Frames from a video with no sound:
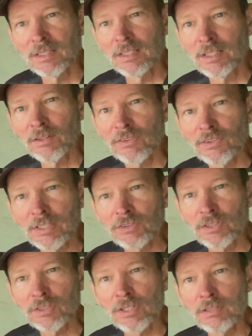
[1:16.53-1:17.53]
Any other thoughts
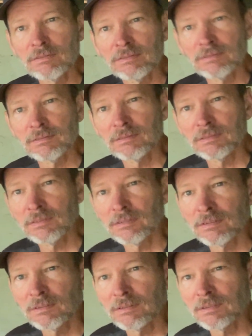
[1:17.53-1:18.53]
there, Joe?
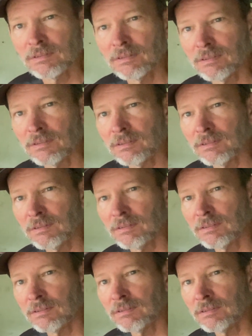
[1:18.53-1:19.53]
No, I'm just checking
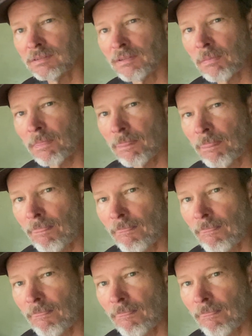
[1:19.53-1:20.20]
out the uh,